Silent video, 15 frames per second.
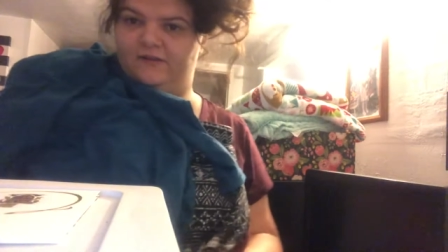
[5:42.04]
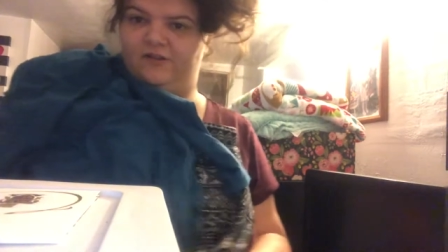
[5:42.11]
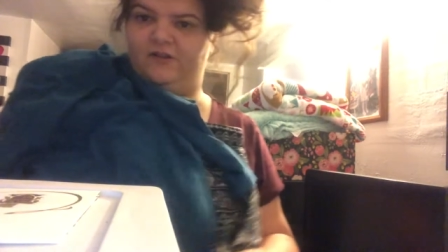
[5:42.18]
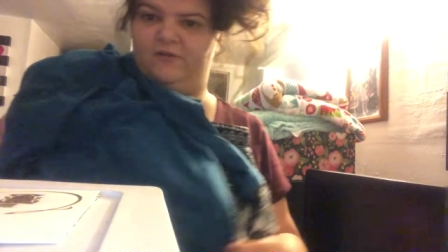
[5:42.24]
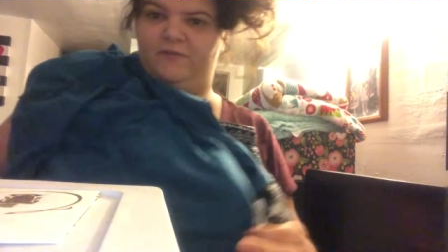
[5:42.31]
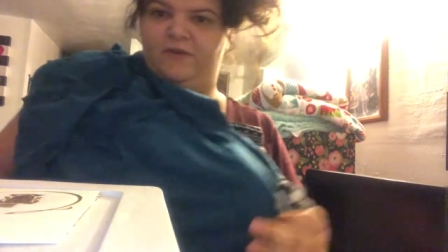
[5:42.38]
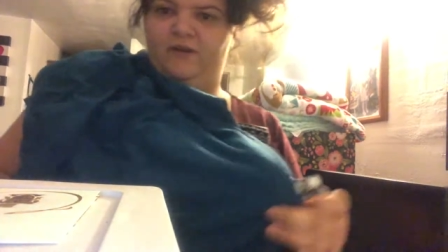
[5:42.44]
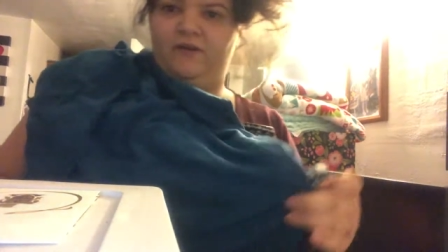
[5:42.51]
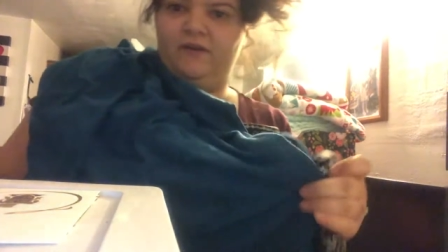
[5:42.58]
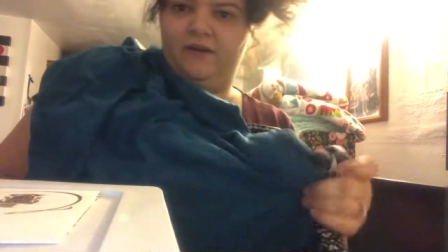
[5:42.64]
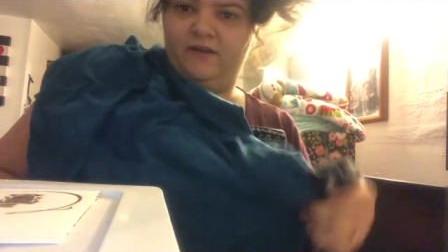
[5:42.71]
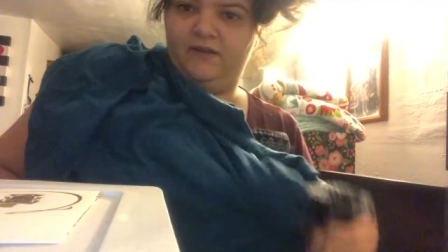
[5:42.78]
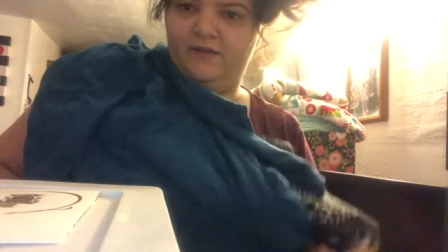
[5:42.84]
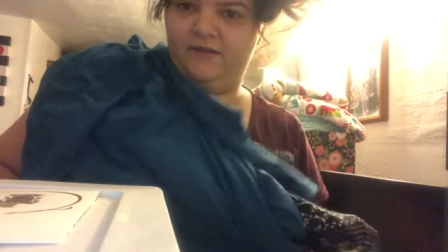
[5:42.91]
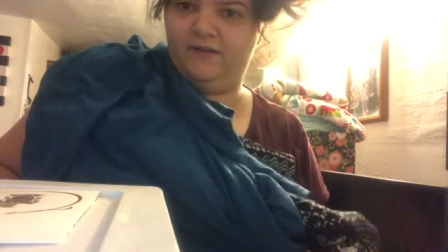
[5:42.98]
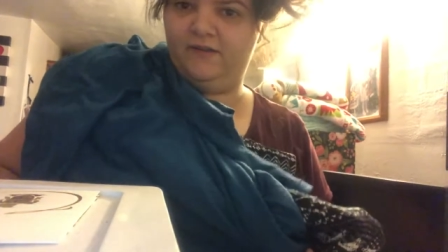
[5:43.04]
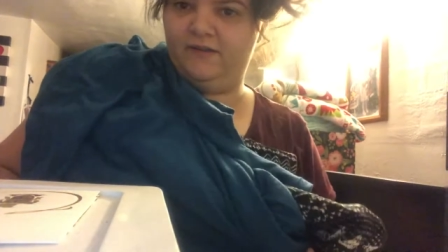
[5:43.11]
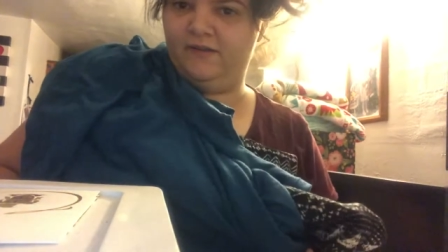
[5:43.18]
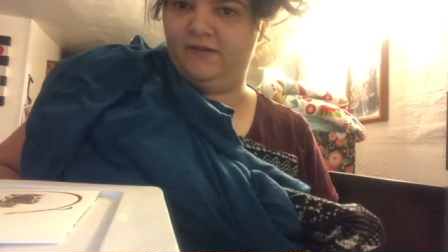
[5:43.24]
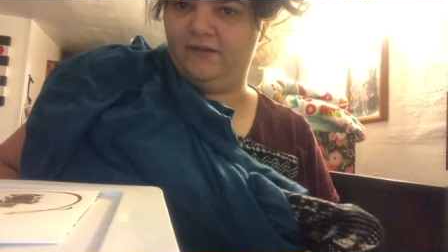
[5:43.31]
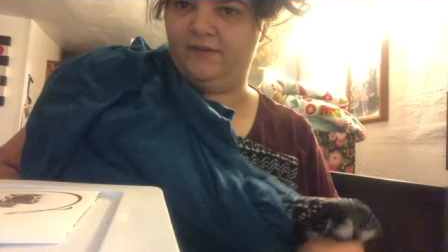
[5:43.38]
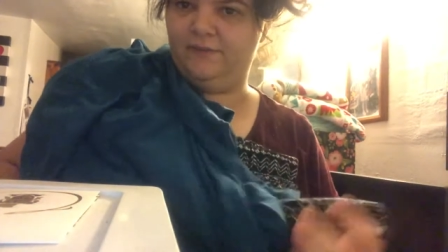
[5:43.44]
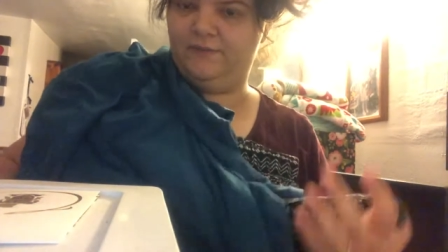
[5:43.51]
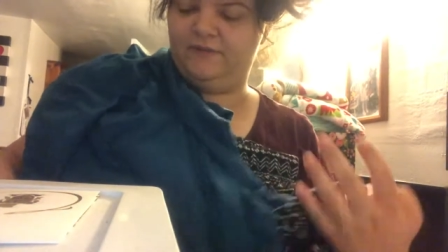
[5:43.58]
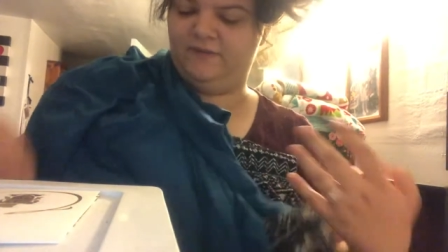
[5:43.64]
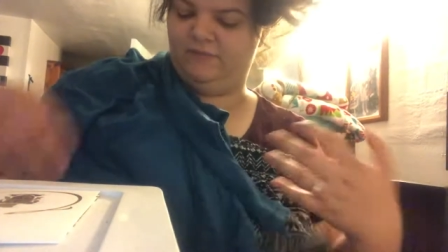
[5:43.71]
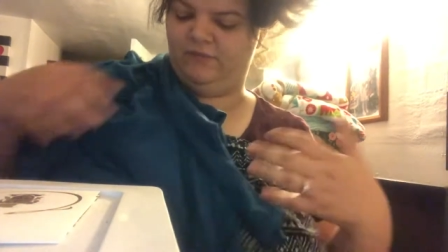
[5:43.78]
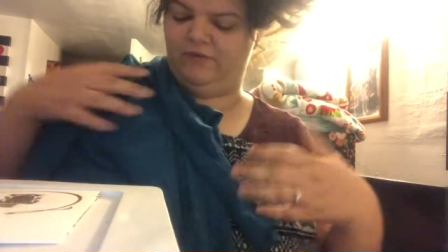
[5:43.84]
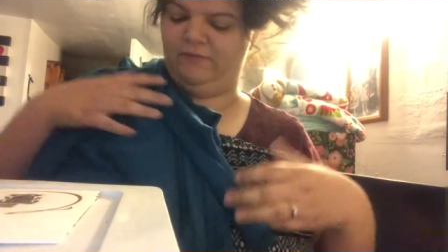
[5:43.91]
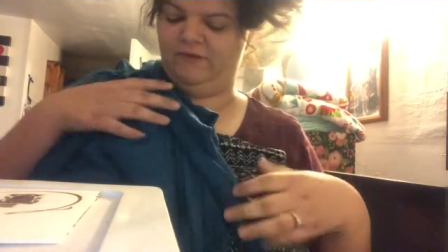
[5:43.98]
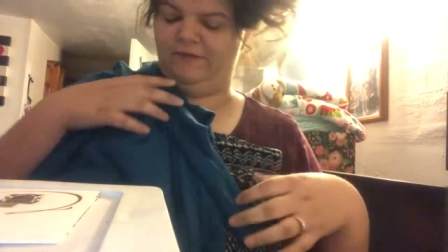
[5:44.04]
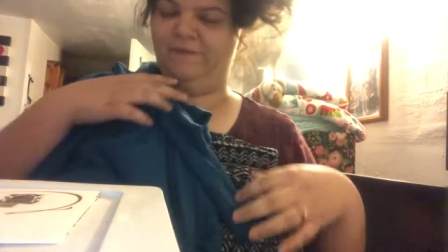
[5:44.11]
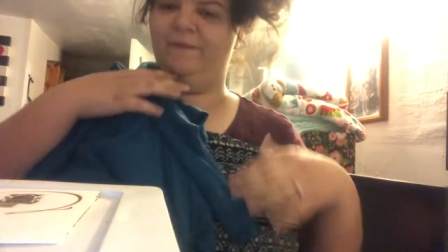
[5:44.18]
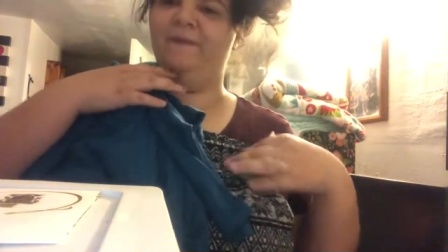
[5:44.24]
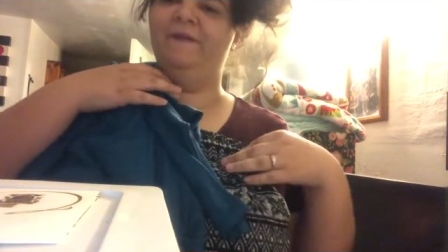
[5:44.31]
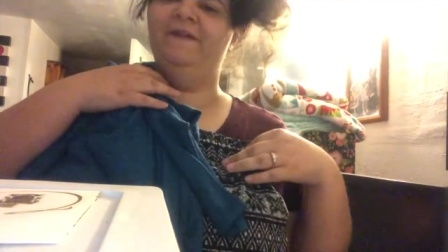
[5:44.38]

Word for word: gonna be okay. Yep, this bummer.